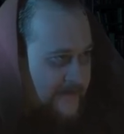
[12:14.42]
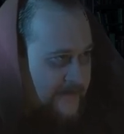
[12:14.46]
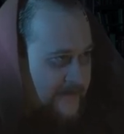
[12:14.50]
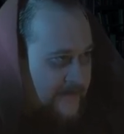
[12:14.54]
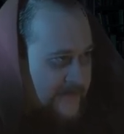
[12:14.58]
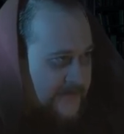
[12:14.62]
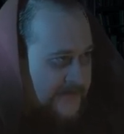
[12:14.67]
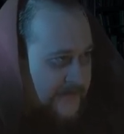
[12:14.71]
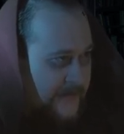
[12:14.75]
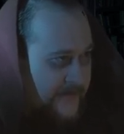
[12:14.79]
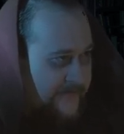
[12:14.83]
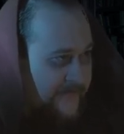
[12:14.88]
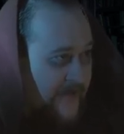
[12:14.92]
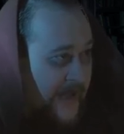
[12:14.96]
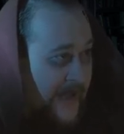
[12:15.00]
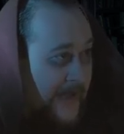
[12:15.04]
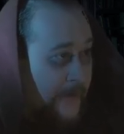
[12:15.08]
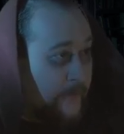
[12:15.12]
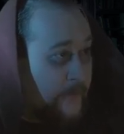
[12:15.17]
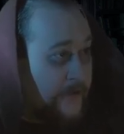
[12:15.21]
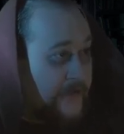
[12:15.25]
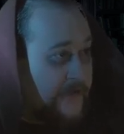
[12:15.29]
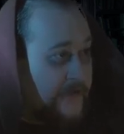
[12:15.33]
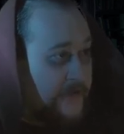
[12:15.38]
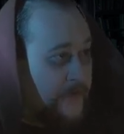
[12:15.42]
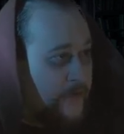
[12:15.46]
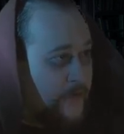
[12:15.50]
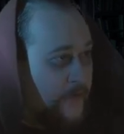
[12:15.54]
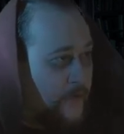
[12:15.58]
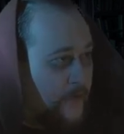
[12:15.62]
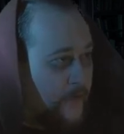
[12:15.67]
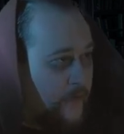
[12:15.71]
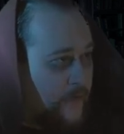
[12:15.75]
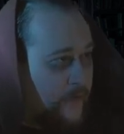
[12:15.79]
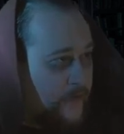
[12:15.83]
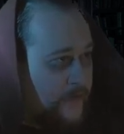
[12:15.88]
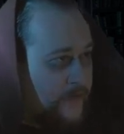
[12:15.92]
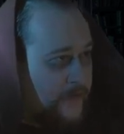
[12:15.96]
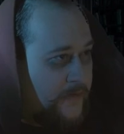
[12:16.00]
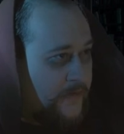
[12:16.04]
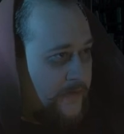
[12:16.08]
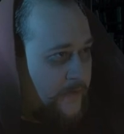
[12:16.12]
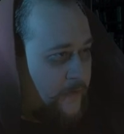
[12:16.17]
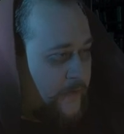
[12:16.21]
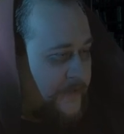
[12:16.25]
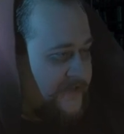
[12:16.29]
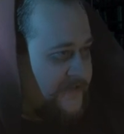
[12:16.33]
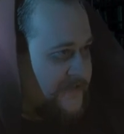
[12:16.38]
So if I were you,
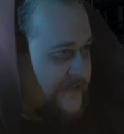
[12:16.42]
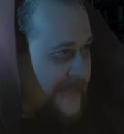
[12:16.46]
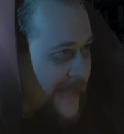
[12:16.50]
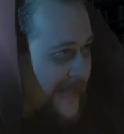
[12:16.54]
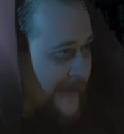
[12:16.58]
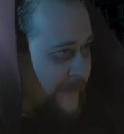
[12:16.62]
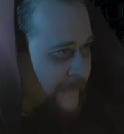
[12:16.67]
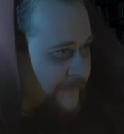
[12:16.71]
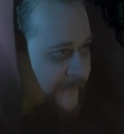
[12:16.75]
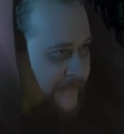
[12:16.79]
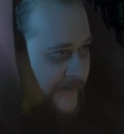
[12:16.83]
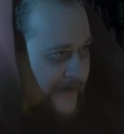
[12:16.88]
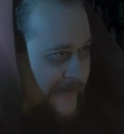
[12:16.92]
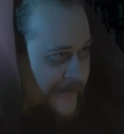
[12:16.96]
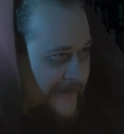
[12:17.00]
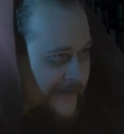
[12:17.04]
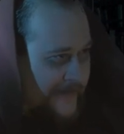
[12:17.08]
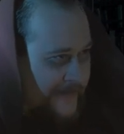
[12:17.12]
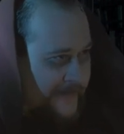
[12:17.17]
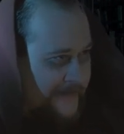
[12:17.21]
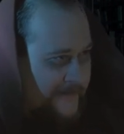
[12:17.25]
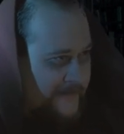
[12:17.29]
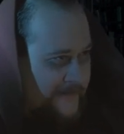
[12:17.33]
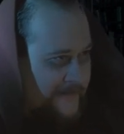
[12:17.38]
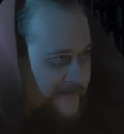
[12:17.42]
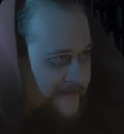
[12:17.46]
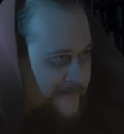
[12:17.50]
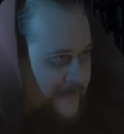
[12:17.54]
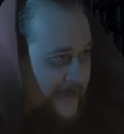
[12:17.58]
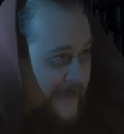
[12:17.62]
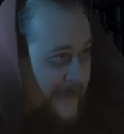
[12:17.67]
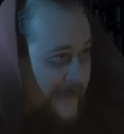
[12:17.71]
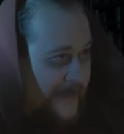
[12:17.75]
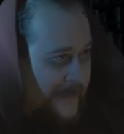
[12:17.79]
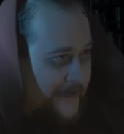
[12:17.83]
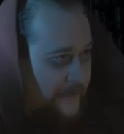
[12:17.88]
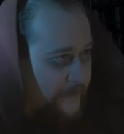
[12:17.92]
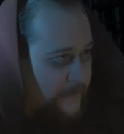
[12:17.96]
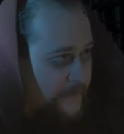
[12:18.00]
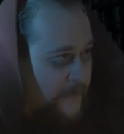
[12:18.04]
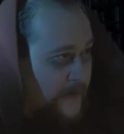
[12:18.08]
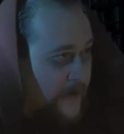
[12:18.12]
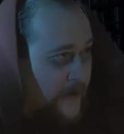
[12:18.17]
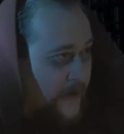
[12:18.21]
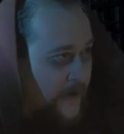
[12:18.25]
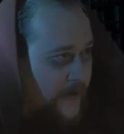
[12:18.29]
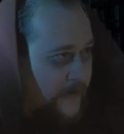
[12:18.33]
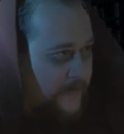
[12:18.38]
which thankfully I am
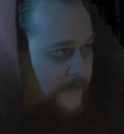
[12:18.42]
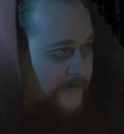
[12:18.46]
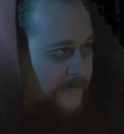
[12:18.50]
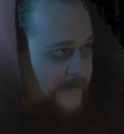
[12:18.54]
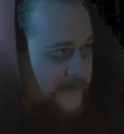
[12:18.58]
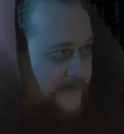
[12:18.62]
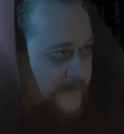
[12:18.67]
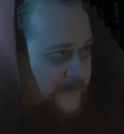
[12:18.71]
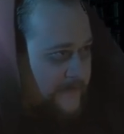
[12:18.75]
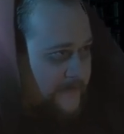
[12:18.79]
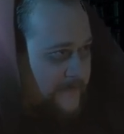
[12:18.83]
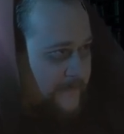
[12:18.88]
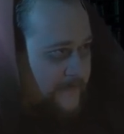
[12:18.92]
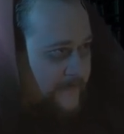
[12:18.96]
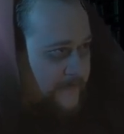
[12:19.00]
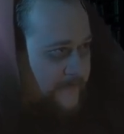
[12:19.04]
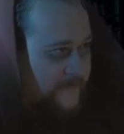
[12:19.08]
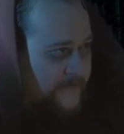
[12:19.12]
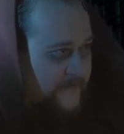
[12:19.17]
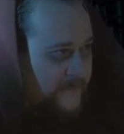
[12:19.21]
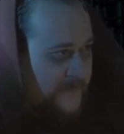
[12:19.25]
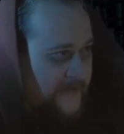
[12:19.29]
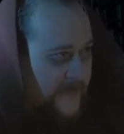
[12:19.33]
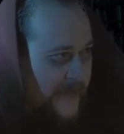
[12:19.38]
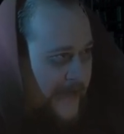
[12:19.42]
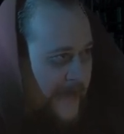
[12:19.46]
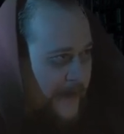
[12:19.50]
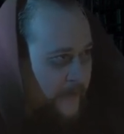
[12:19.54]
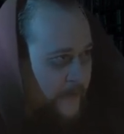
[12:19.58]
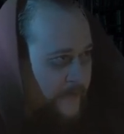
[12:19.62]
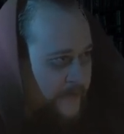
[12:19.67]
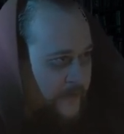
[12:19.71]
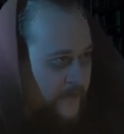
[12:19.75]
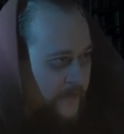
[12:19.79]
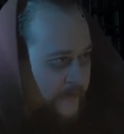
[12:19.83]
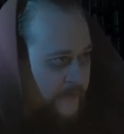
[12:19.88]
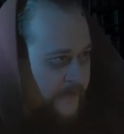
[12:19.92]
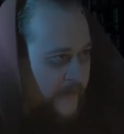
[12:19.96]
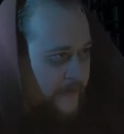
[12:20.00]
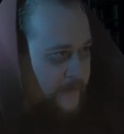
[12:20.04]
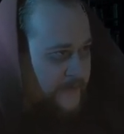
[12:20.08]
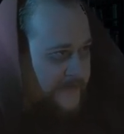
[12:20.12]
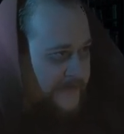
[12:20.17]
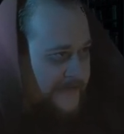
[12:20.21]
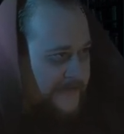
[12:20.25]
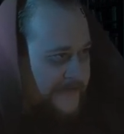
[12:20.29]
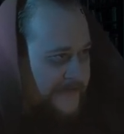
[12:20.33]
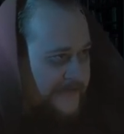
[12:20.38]
not, I would not go
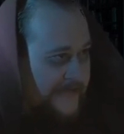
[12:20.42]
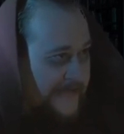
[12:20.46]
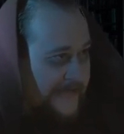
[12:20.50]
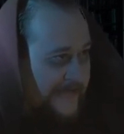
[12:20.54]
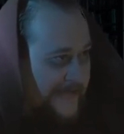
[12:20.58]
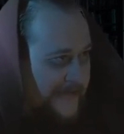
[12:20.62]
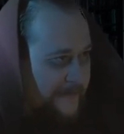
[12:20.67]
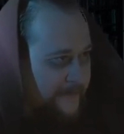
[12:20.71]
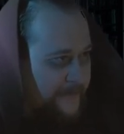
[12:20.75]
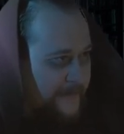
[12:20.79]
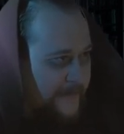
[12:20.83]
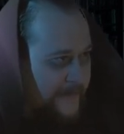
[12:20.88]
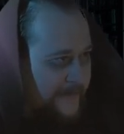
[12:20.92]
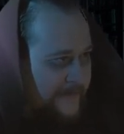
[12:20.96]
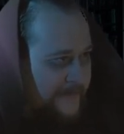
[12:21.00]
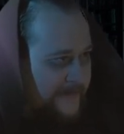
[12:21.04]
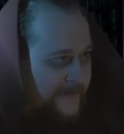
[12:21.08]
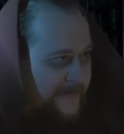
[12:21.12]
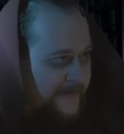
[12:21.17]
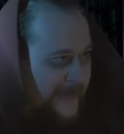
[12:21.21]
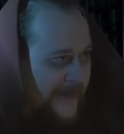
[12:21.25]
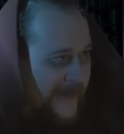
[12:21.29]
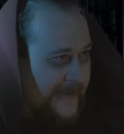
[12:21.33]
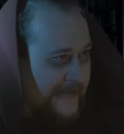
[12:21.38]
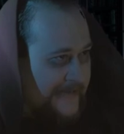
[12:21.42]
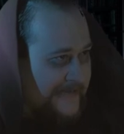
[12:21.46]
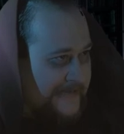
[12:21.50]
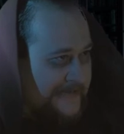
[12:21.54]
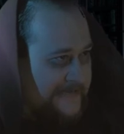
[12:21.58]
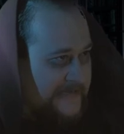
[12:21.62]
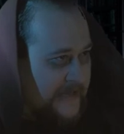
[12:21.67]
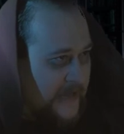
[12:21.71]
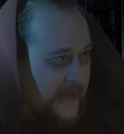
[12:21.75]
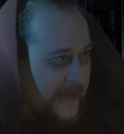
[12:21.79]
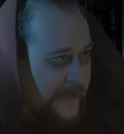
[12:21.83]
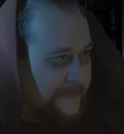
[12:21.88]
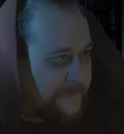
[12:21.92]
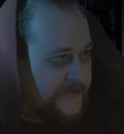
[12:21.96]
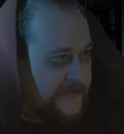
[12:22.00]
to sleep any time